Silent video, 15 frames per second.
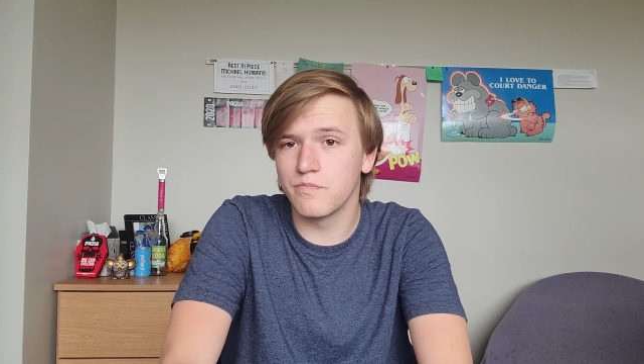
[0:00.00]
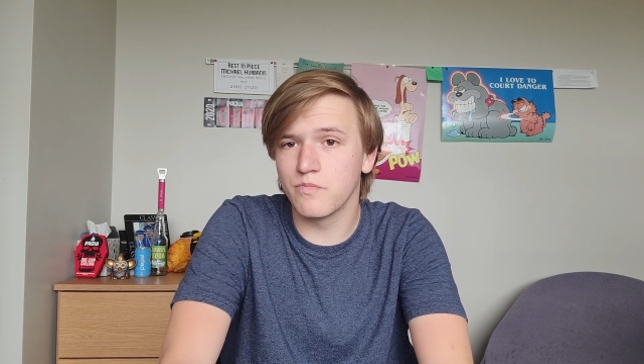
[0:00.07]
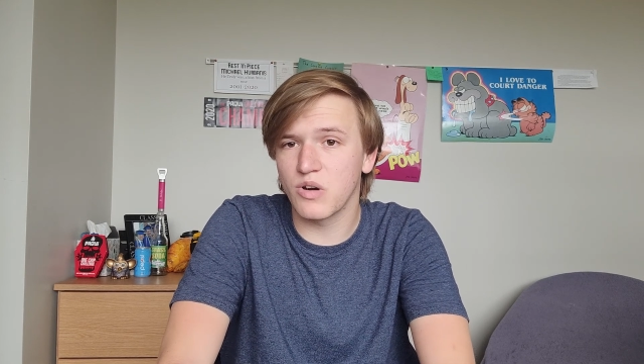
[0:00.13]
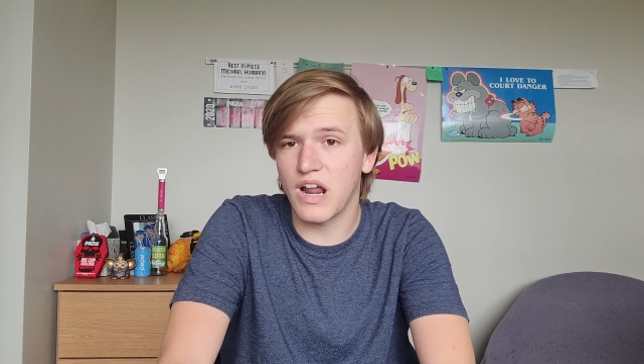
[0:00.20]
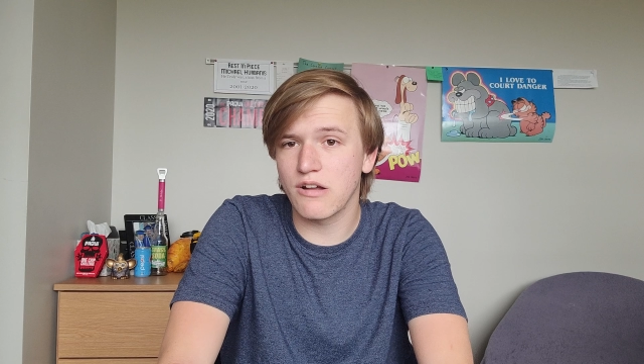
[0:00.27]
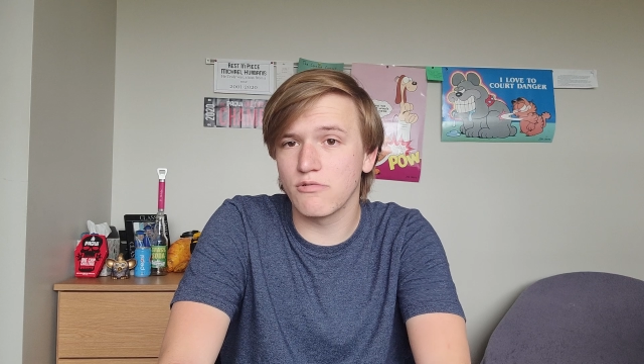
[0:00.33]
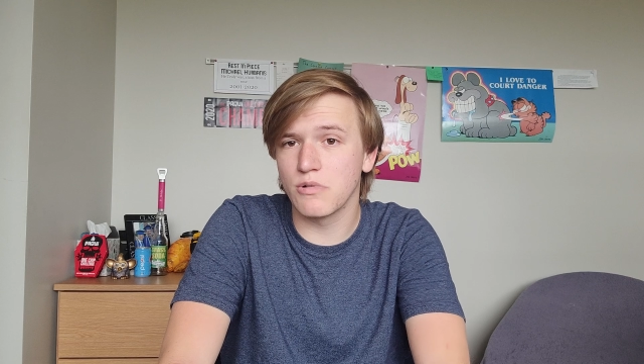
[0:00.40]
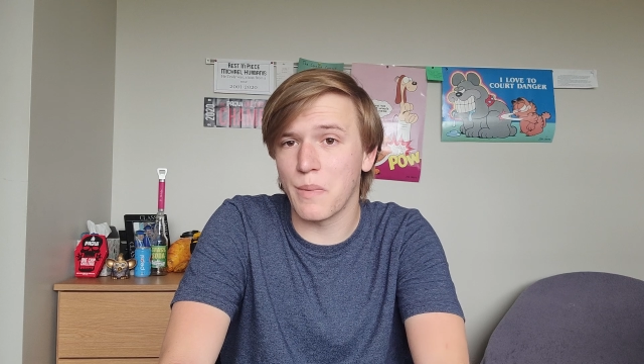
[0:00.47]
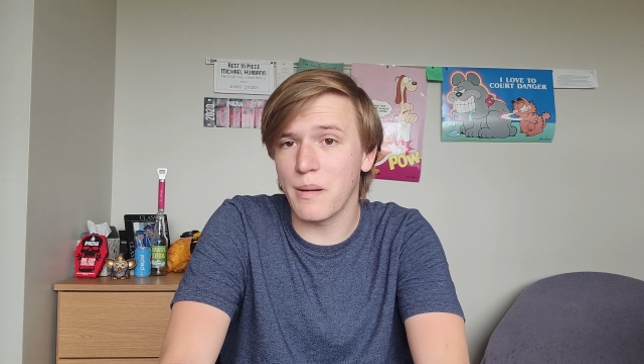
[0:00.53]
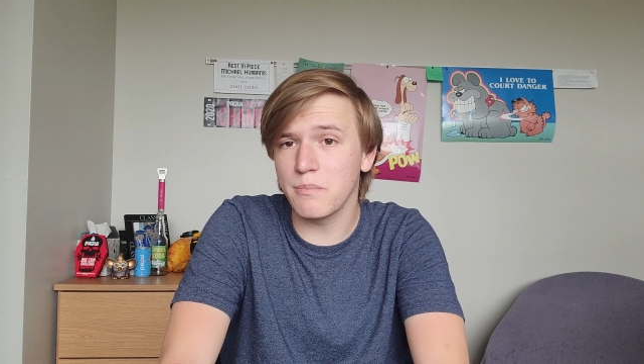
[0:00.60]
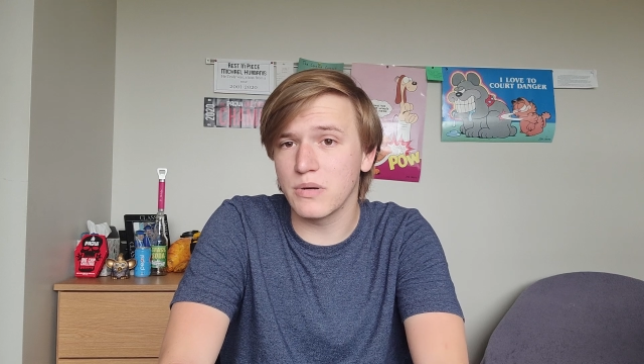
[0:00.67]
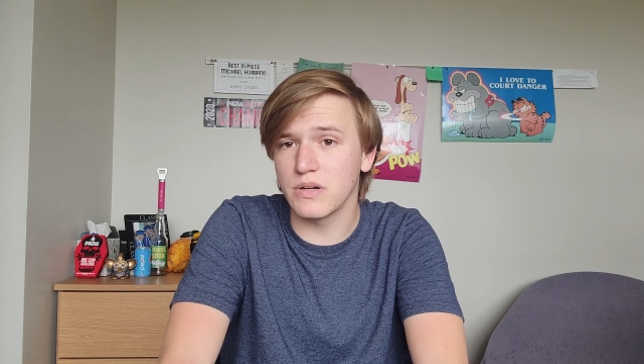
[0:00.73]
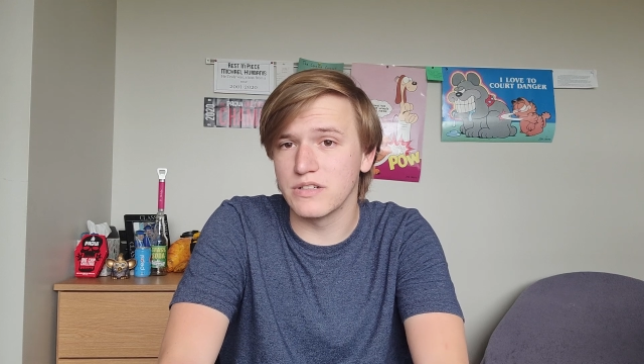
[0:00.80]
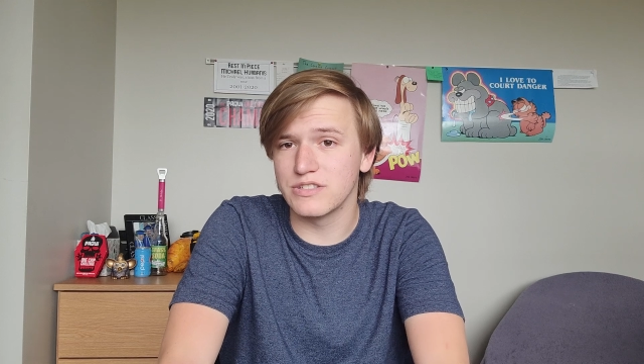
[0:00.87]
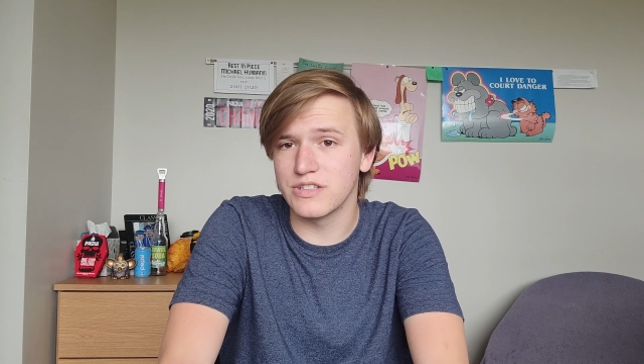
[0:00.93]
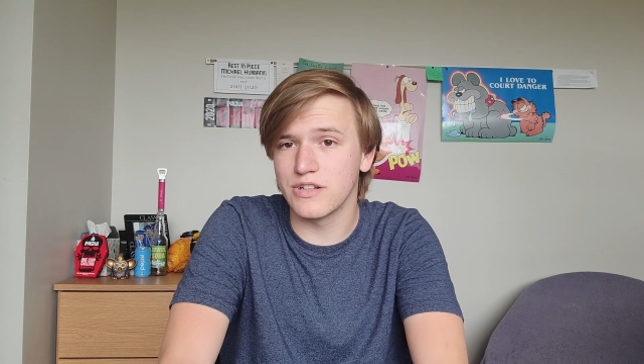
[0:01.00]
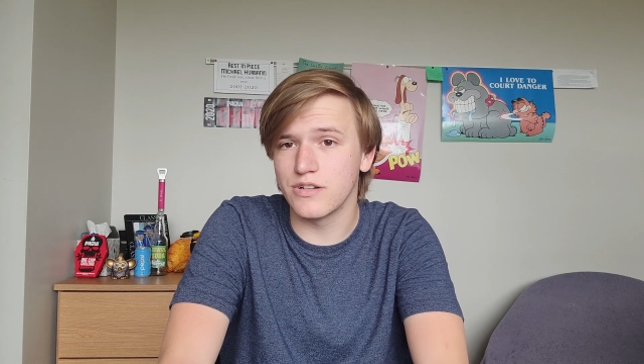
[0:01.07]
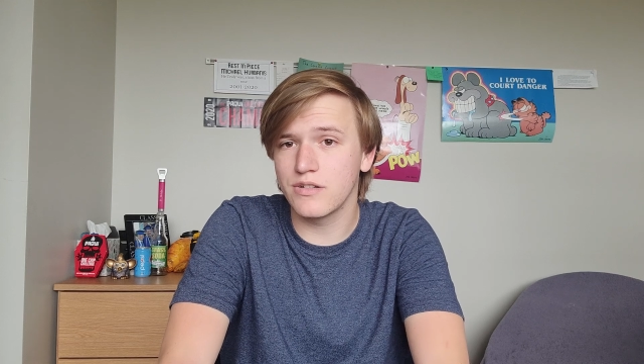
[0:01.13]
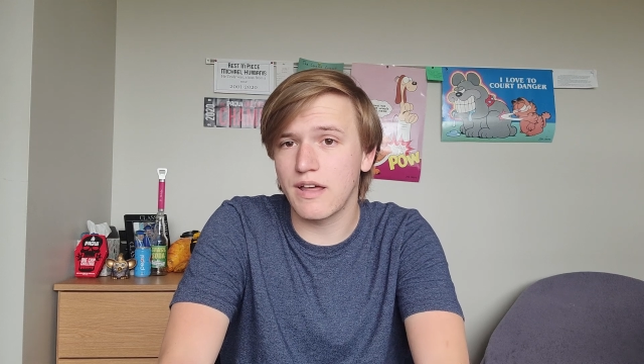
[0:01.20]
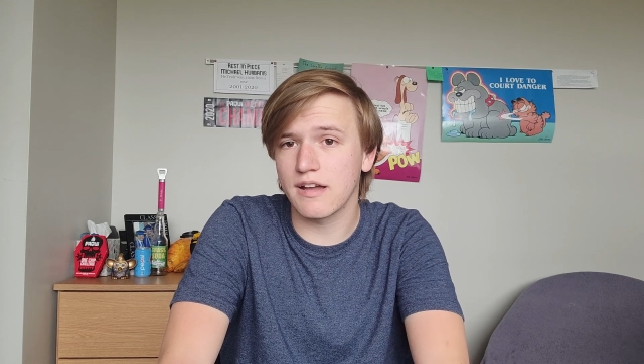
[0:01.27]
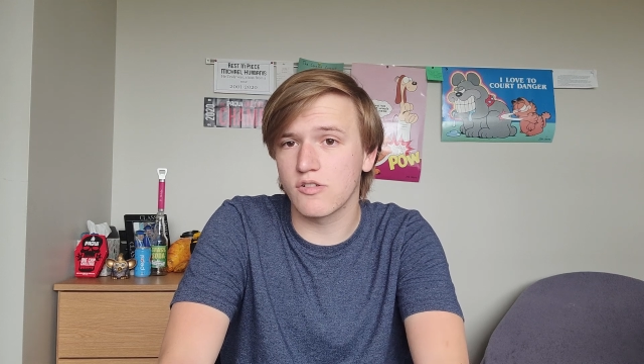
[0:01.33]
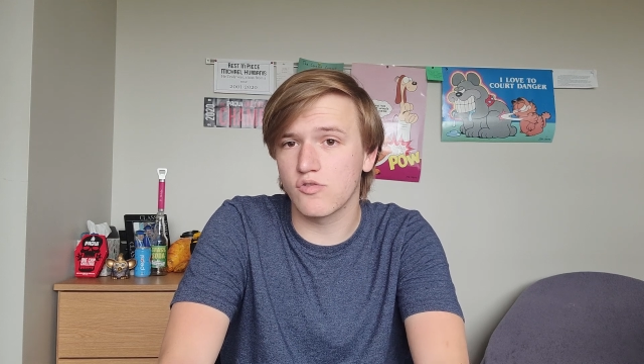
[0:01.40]
what I remembered,
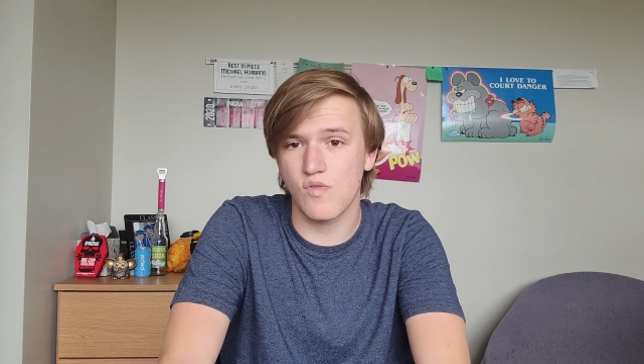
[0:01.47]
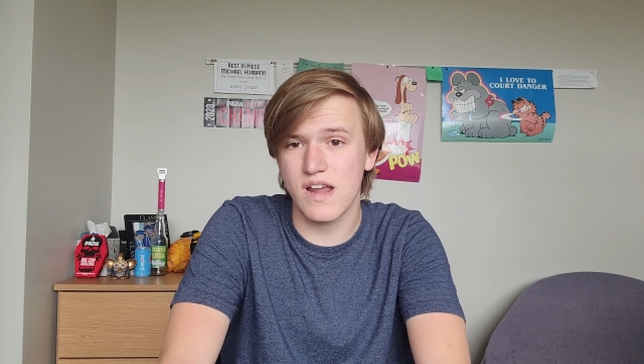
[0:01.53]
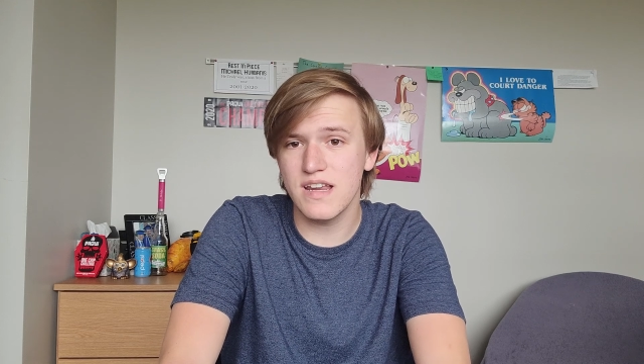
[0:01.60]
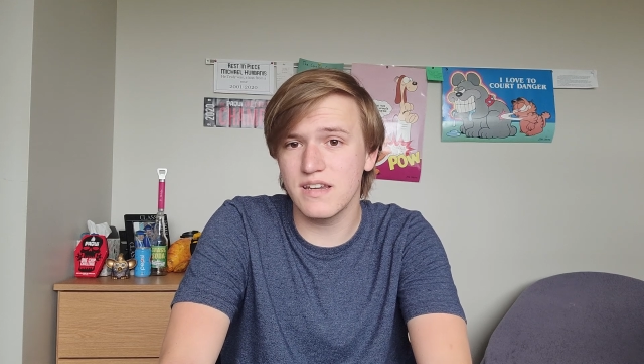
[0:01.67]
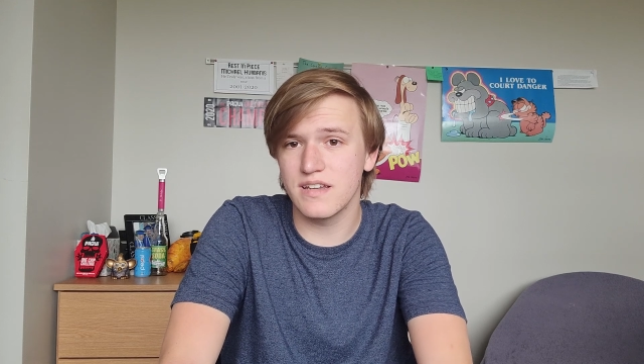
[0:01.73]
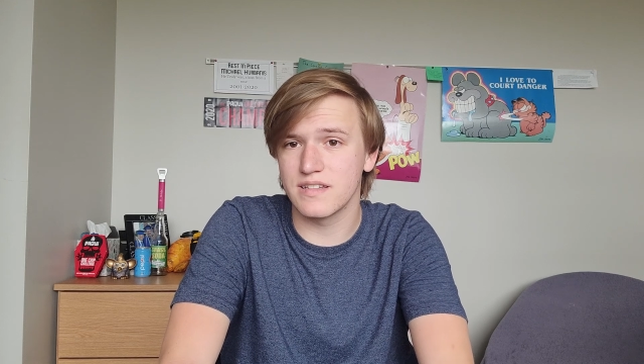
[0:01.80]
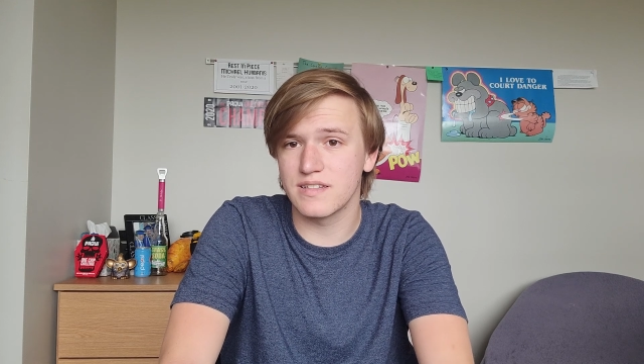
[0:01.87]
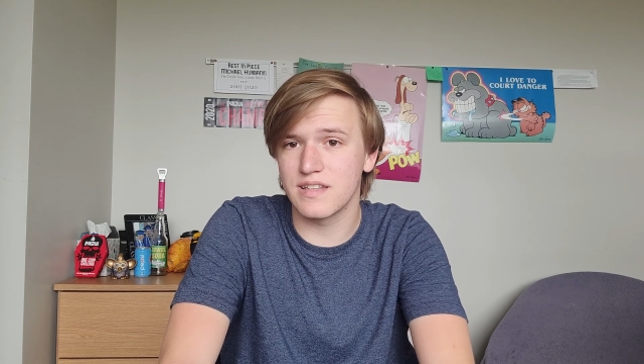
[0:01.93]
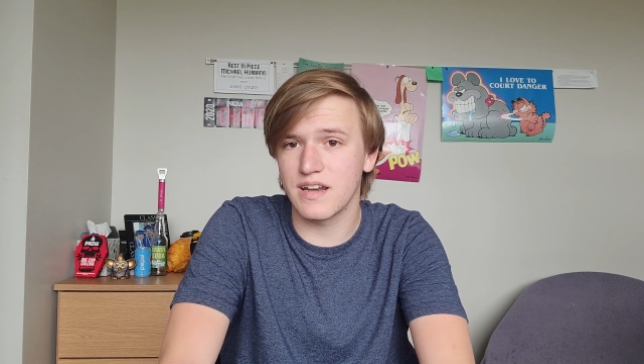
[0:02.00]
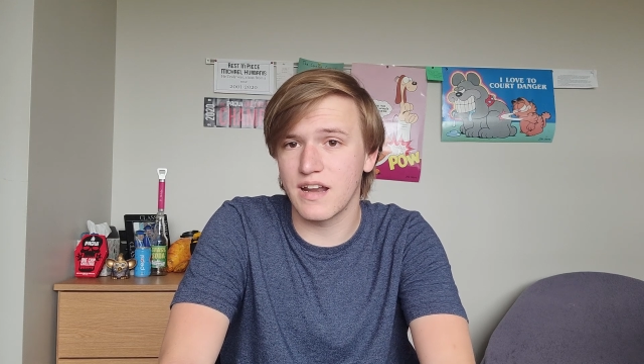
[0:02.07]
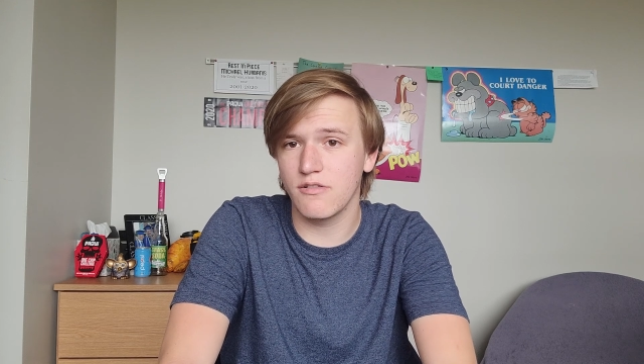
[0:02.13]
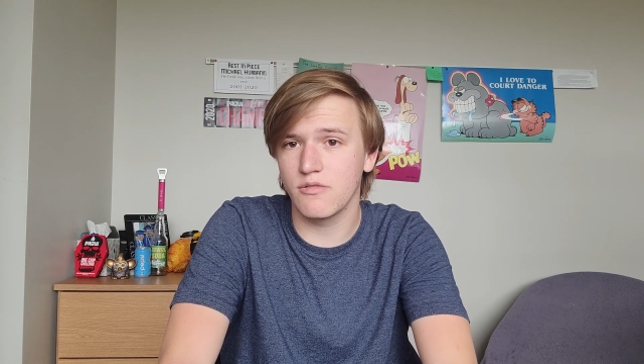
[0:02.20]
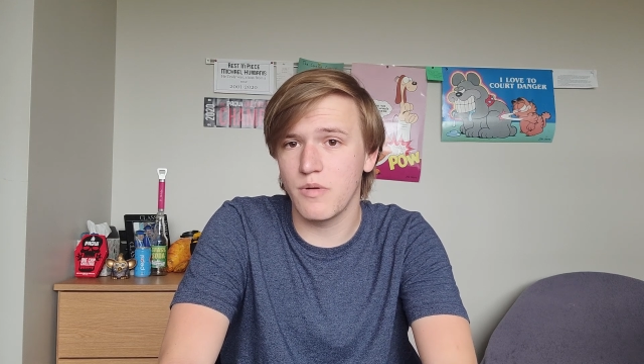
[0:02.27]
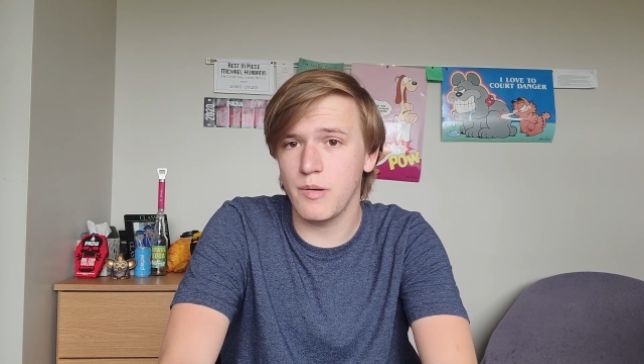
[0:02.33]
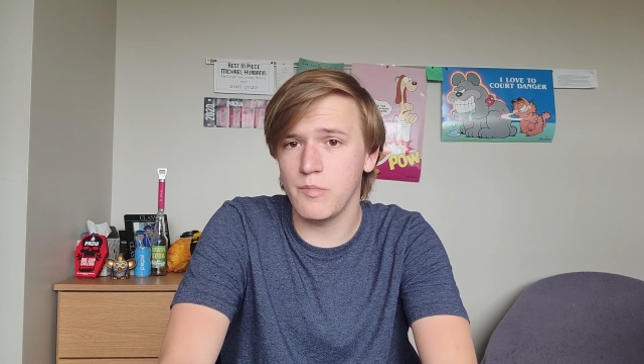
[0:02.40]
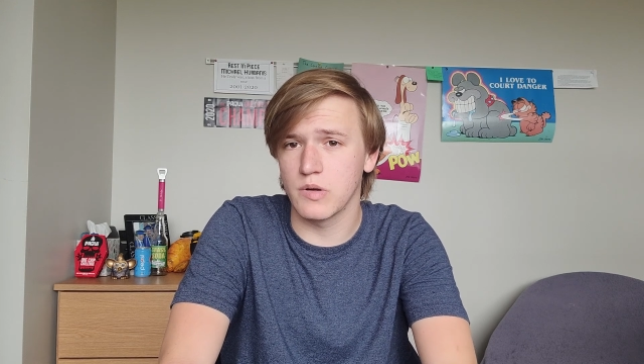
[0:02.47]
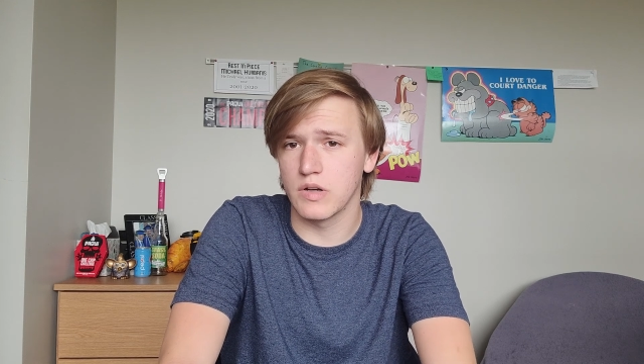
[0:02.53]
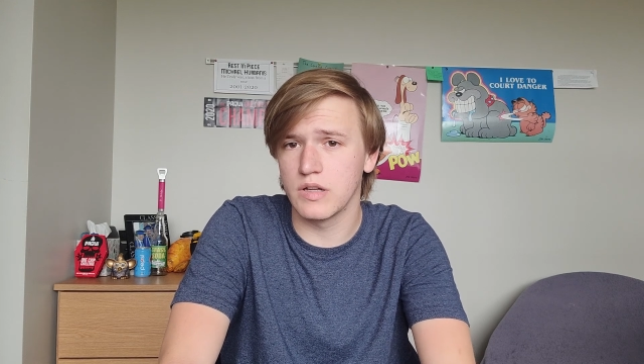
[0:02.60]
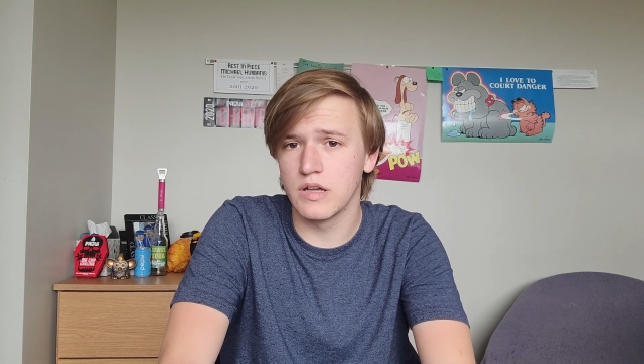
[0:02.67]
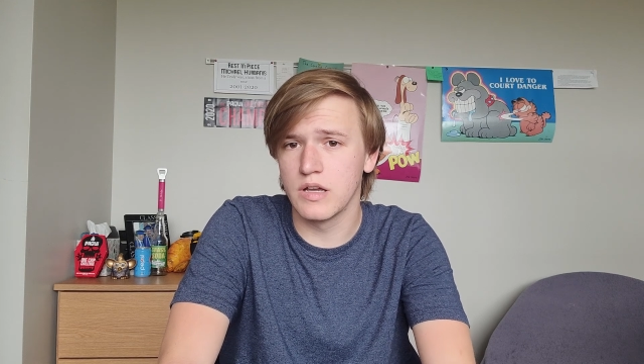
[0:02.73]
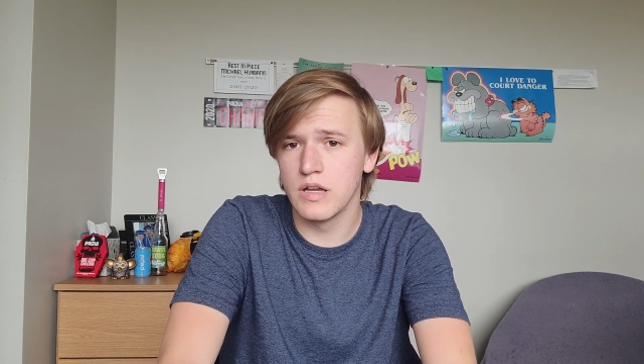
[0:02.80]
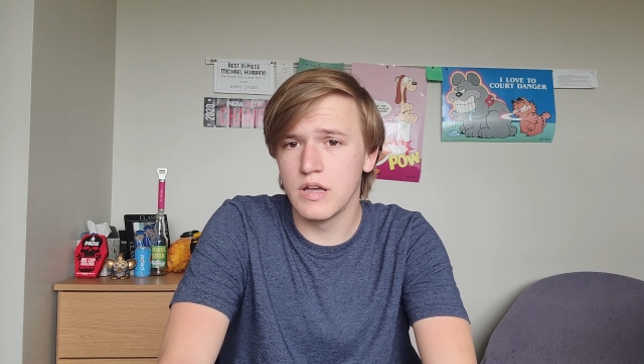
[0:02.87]
that greatness that I remembered.